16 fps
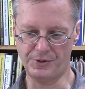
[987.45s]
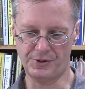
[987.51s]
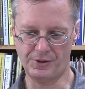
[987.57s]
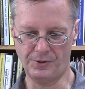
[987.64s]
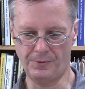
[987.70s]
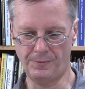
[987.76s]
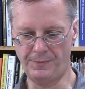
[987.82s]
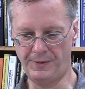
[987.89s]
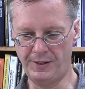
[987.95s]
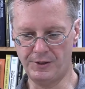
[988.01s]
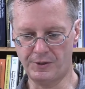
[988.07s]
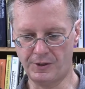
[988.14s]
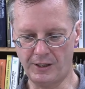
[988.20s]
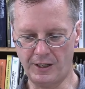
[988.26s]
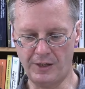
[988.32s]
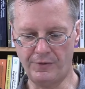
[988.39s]
So these
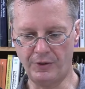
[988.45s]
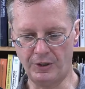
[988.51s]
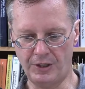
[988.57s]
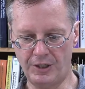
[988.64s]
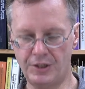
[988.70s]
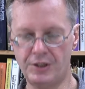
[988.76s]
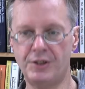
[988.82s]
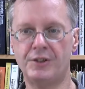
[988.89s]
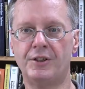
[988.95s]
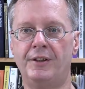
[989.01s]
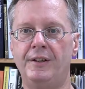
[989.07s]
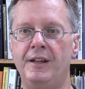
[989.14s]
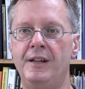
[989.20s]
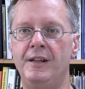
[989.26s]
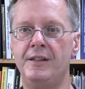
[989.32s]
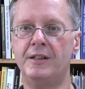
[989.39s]
are kind of variations on
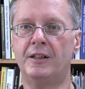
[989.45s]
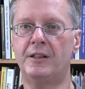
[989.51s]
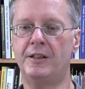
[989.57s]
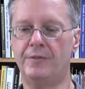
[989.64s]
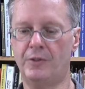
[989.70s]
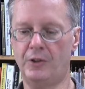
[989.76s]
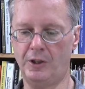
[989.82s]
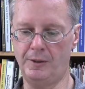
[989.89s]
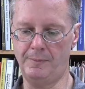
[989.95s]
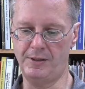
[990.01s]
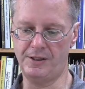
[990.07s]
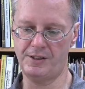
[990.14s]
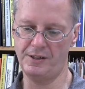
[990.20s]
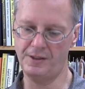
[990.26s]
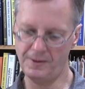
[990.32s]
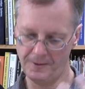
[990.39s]
inductive
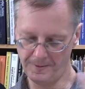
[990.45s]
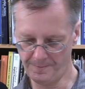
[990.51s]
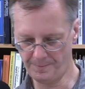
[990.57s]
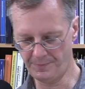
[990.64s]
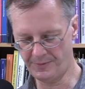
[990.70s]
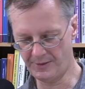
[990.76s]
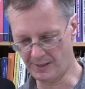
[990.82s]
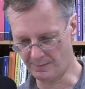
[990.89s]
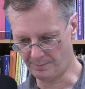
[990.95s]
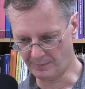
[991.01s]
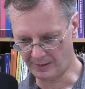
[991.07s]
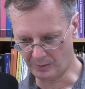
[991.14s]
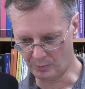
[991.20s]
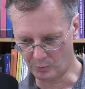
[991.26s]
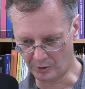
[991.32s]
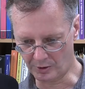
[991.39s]
arguments that
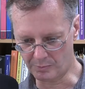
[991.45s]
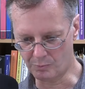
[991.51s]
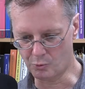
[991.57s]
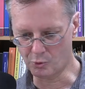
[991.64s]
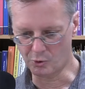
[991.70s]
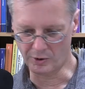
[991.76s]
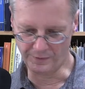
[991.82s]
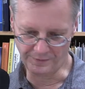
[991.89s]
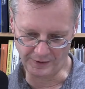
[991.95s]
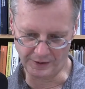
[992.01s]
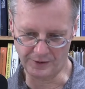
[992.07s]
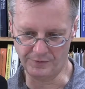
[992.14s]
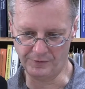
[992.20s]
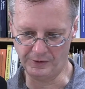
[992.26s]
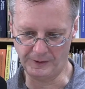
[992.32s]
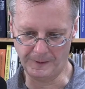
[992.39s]
might work more
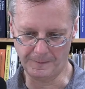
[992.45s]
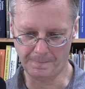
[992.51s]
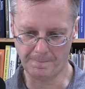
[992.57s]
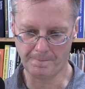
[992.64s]
effectively.